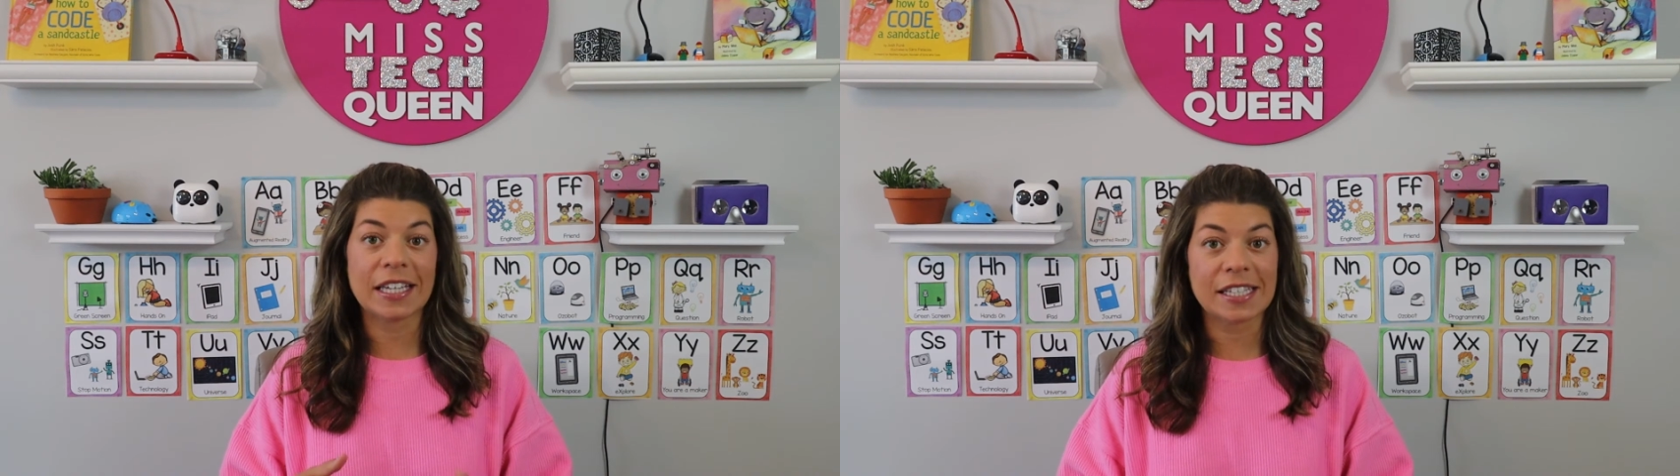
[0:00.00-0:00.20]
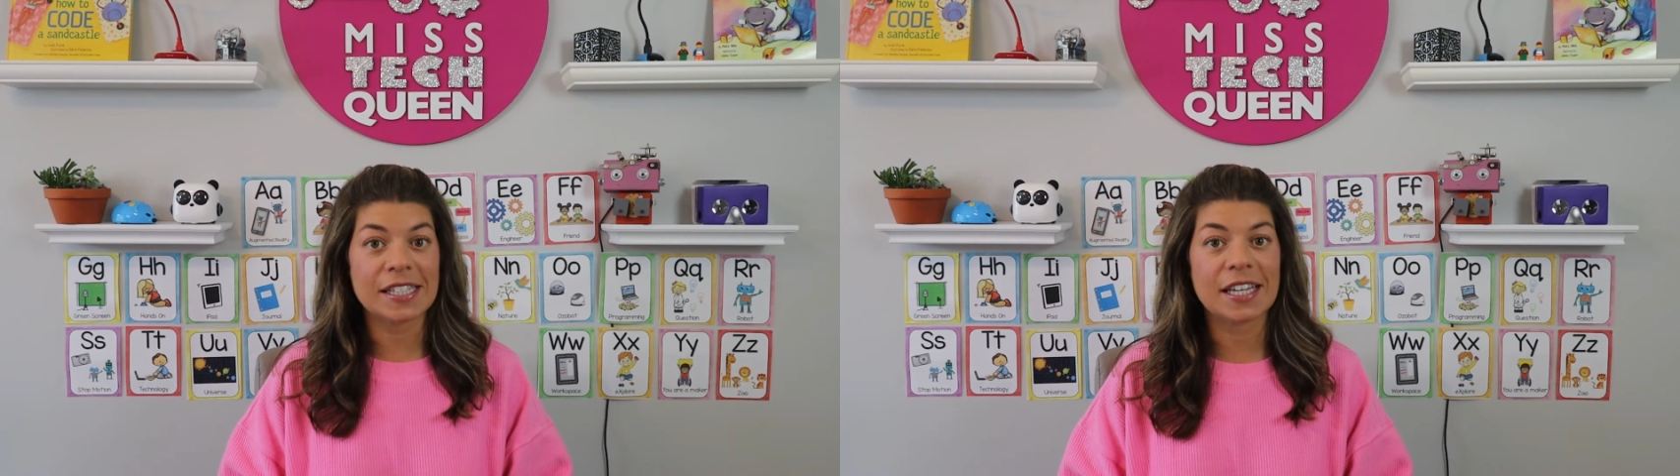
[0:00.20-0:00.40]

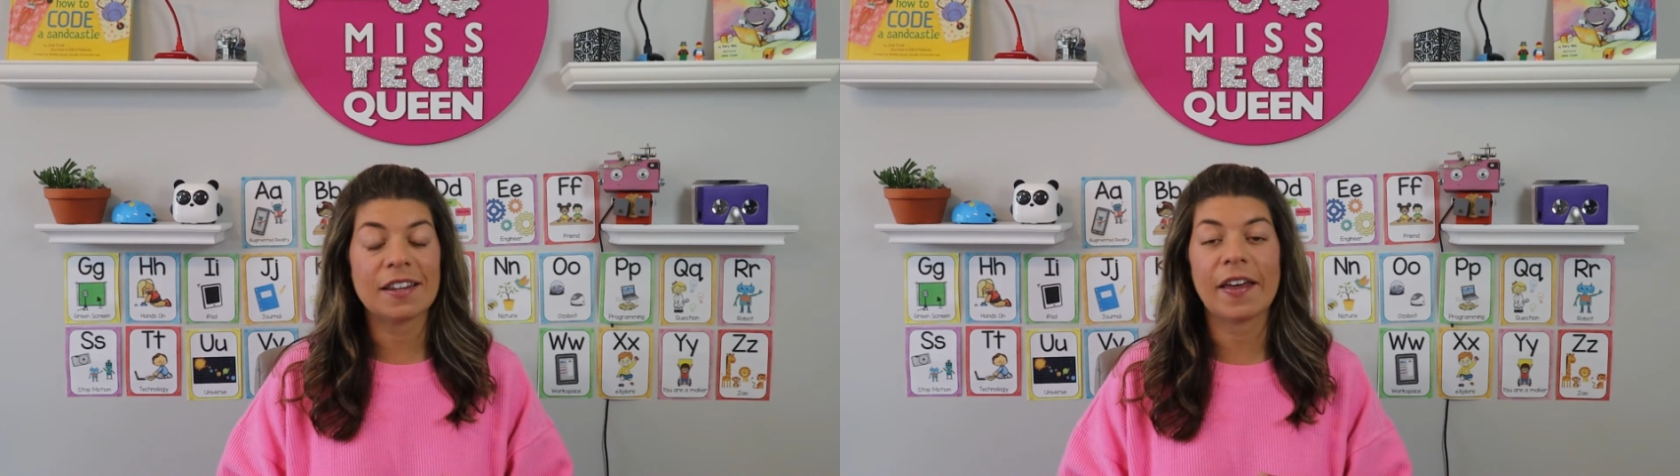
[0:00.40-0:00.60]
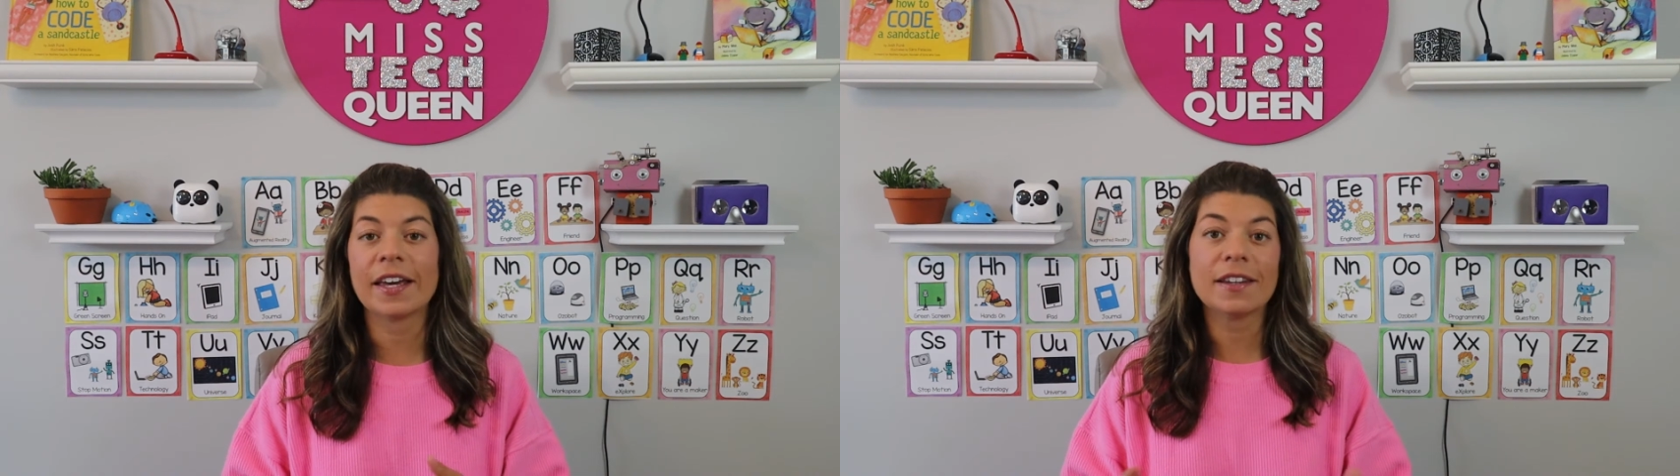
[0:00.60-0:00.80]
easy
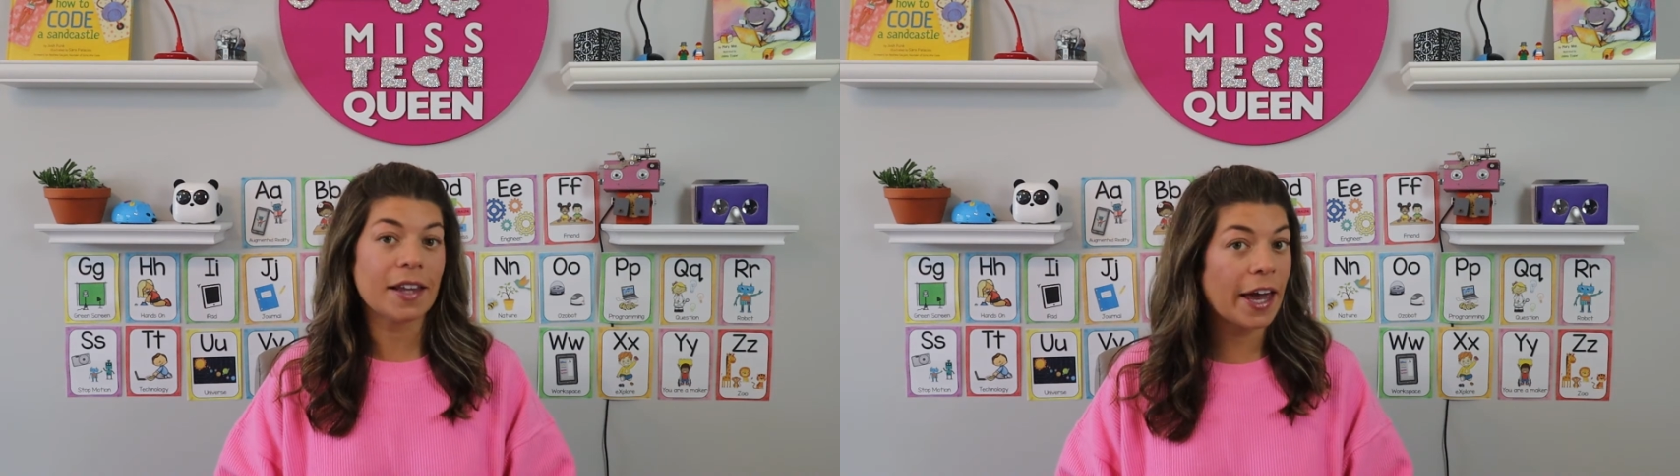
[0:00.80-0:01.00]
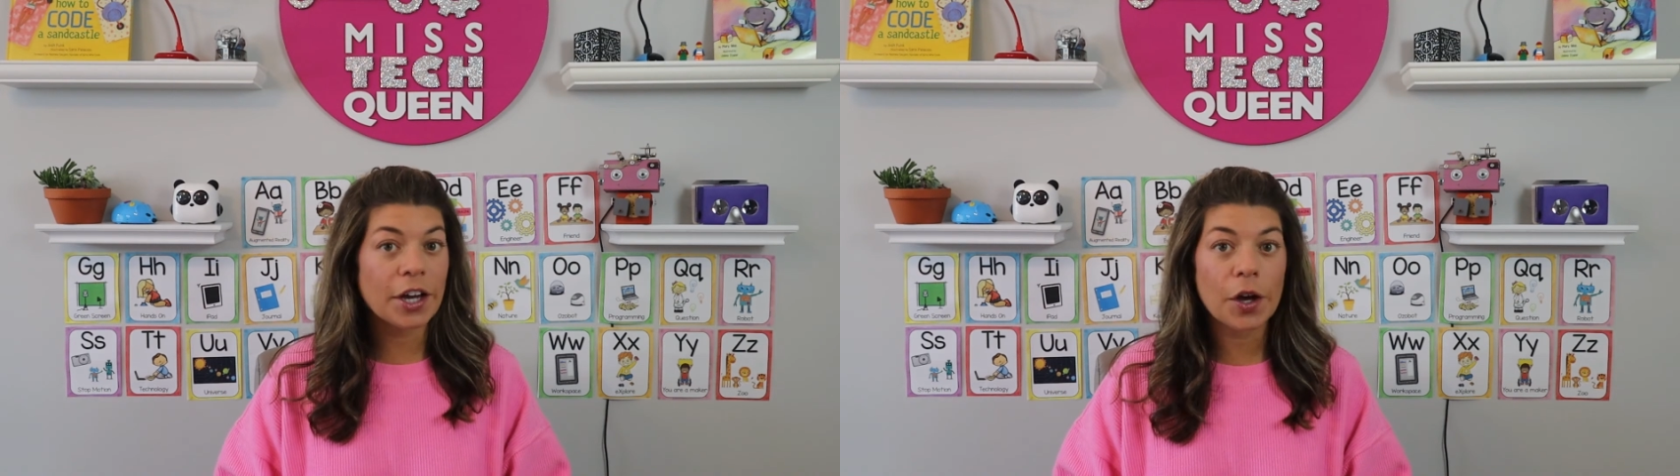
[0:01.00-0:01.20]
like
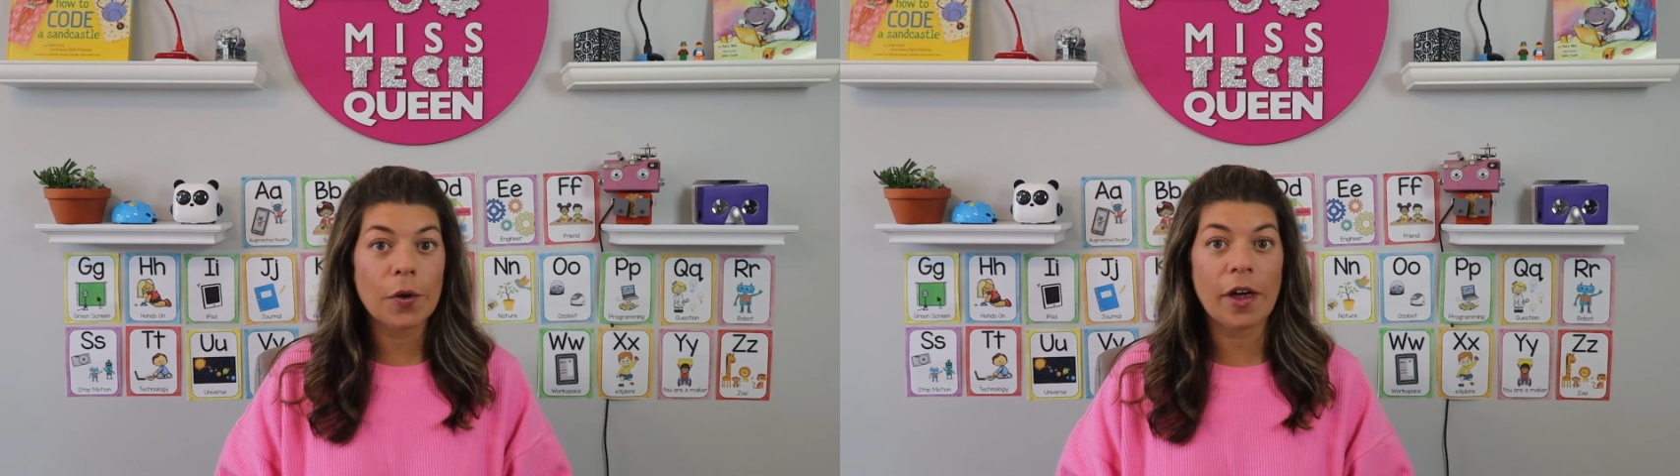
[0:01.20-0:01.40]
Lego